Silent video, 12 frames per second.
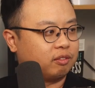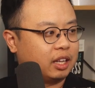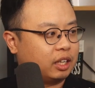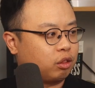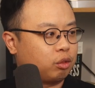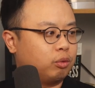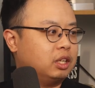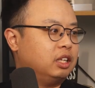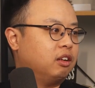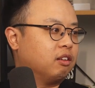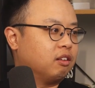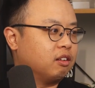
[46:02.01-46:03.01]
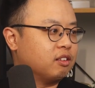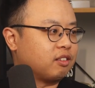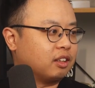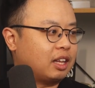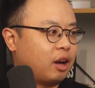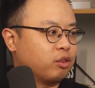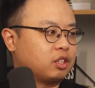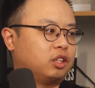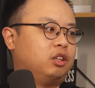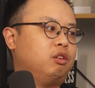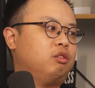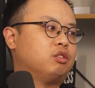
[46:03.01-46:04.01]
like 3 years, and that was a
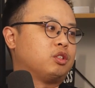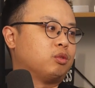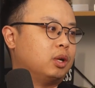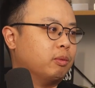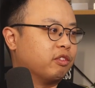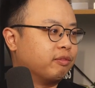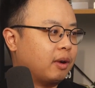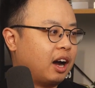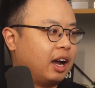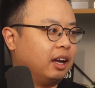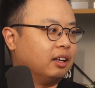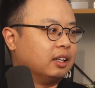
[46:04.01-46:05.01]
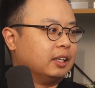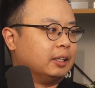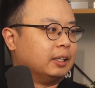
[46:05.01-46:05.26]
huge dream of mine.